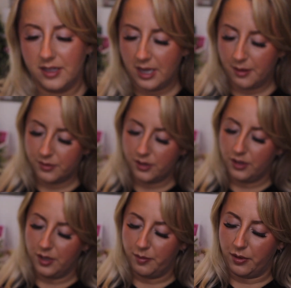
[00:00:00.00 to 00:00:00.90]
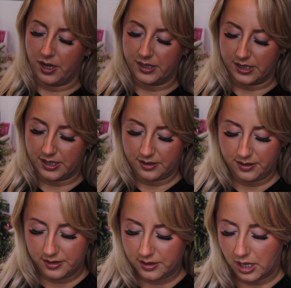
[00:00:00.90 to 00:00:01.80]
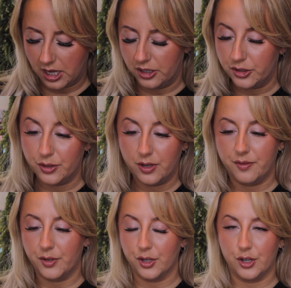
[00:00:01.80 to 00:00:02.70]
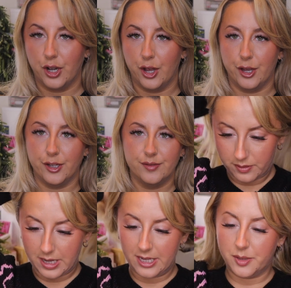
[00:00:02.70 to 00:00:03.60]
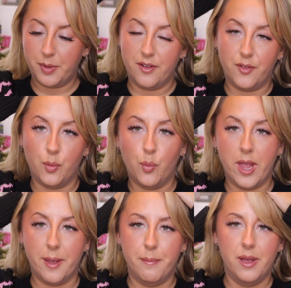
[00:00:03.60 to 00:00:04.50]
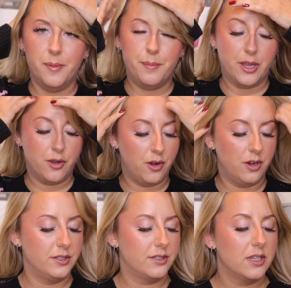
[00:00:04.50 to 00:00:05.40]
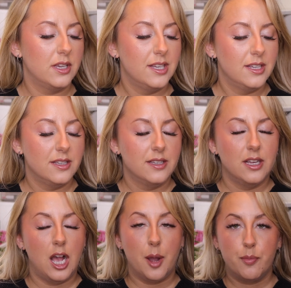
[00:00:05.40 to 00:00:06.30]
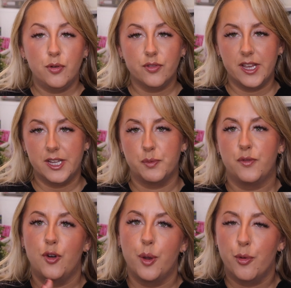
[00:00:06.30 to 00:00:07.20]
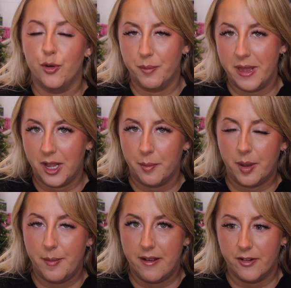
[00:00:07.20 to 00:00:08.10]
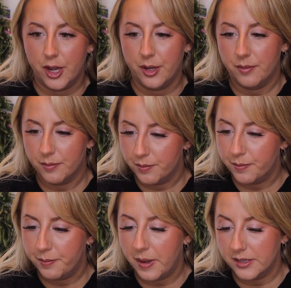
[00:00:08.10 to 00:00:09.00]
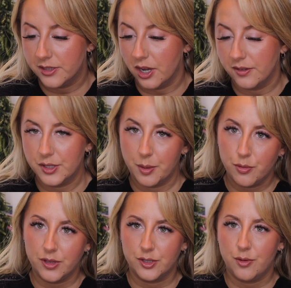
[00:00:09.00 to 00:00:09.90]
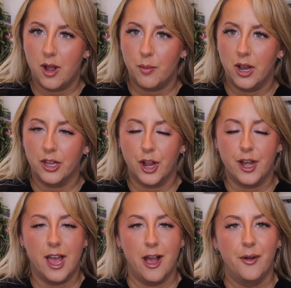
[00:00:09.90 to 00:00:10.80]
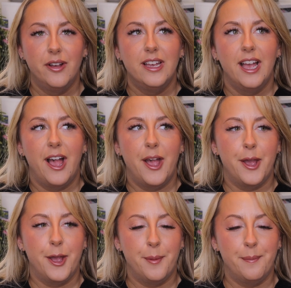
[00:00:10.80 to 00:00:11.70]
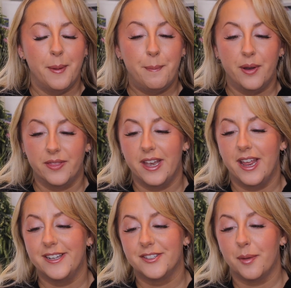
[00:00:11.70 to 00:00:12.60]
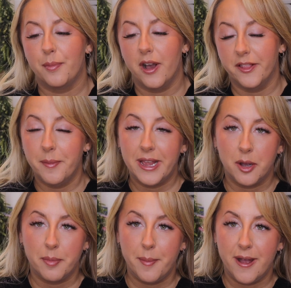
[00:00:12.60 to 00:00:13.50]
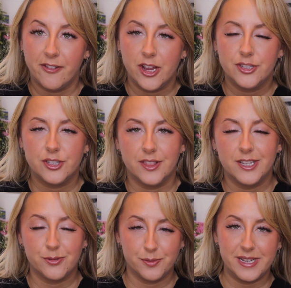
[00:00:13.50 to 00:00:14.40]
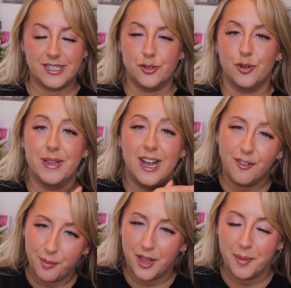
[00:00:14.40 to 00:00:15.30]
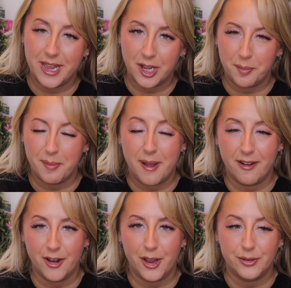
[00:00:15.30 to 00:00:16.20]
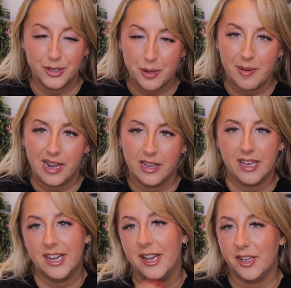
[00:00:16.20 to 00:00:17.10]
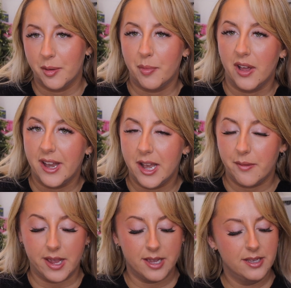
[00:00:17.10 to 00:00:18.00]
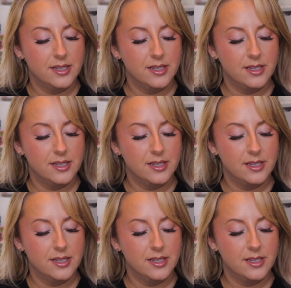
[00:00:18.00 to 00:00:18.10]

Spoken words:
Absolutely blinding. I do love a good glow. As a bit of a whim, because I bought this before I bought the Makeup by Mario stuff, so I bought this quite a while ago now. But then I ended up buying the Makeup by Mario, so this was meant to talk me out of buying the Makeup by Mario new palette, and I ended up buying it anyway.